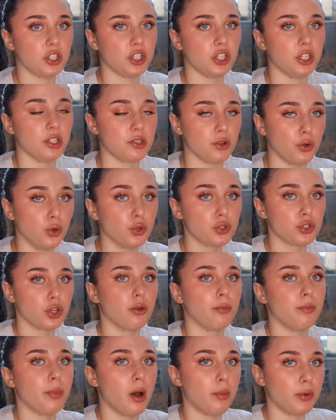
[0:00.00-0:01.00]
she is
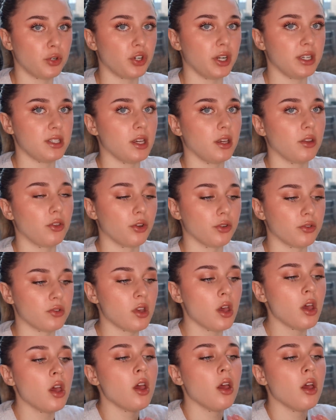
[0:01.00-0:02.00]
also perpetrating those